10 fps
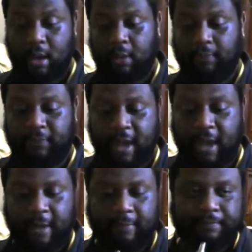
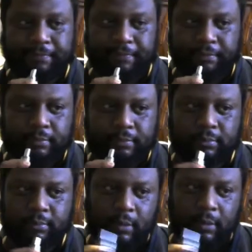Yeah.
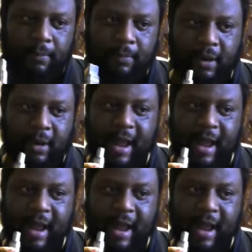But